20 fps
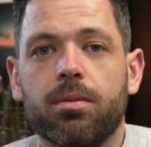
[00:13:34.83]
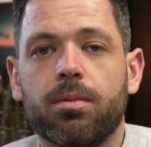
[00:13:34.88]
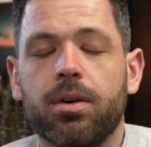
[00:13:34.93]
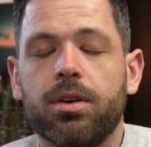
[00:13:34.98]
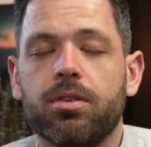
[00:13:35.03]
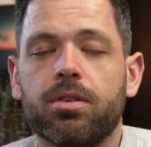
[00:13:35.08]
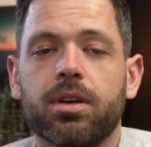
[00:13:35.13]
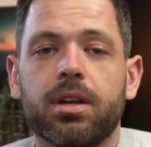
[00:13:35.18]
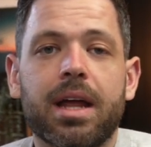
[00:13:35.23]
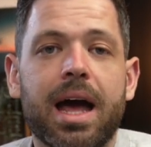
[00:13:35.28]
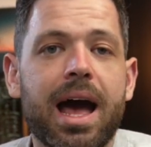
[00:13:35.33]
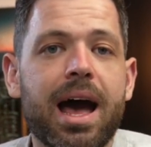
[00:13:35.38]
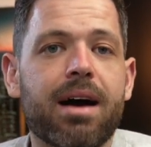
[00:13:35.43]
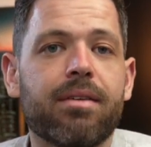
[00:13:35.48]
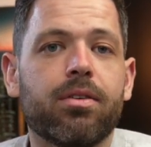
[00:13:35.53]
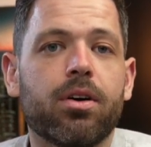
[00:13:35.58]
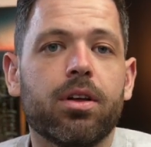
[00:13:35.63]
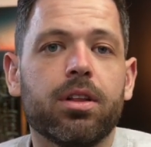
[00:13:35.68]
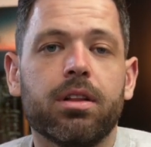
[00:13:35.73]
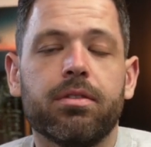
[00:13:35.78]
where you can
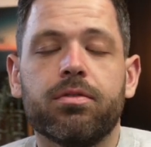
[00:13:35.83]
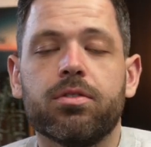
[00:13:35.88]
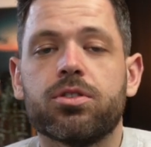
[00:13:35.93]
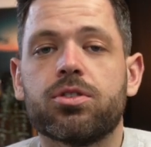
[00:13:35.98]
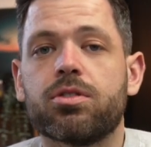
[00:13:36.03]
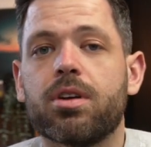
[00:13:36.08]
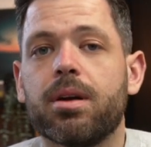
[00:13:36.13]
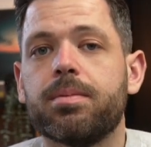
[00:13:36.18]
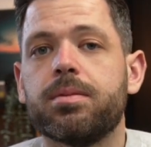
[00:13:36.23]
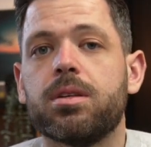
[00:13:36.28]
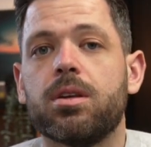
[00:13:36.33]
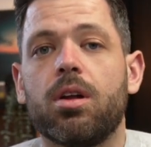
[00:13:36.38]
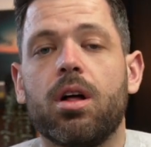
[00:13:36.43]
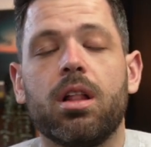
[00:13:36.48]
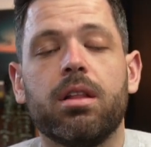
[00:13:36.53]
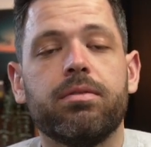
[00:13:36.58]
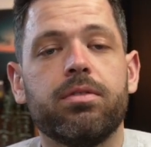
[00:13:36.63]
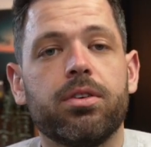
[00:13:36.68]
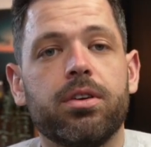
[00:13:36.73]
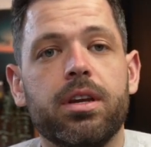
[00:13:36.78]
have all of your scripts and
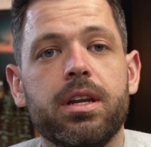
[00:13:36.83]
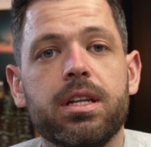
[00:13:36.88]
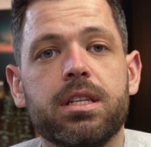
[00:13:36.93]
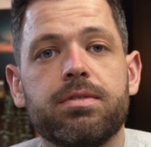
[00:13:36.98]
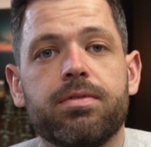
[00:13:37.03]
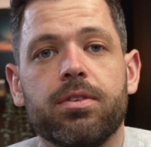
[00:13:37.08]
all of your needs